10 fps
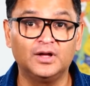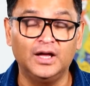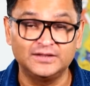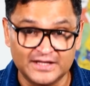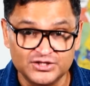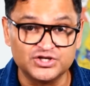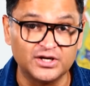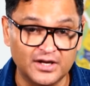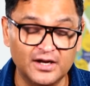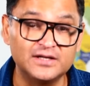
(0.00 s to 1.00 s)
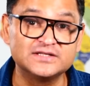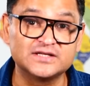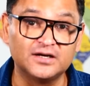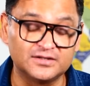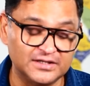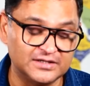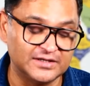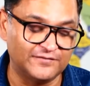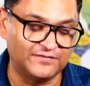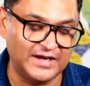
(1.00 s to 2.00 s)
And then she dared insult the
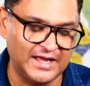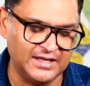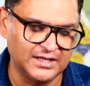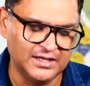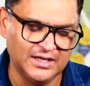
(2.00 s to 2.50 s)
Indian flag,